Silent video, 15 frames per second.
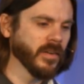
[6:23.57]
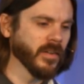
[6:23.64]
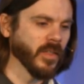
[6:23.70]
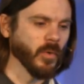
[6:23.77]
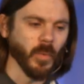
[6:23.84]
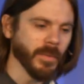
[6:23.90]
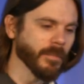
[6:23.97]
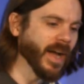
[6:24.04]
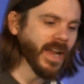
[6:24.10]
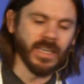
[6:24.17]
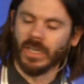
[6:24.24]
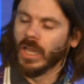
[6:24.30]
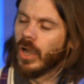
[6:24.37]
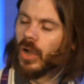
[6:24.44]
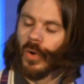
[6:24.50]
that we might
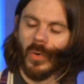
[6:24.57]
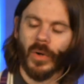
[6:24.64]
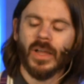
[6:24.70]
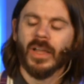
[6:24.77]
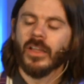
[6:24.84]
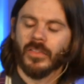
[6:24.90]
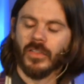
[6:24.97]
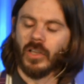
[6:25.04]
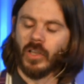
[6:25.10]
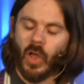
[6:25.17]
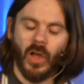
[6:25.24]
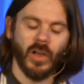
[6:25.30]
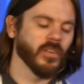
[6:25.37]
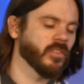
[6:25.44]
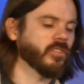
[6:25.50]
know the
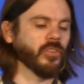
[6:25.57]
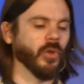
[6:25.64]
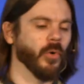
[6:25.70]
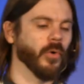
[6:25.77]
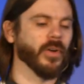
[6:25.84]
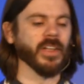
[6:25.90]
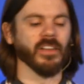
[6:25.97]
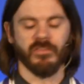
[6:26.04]
long story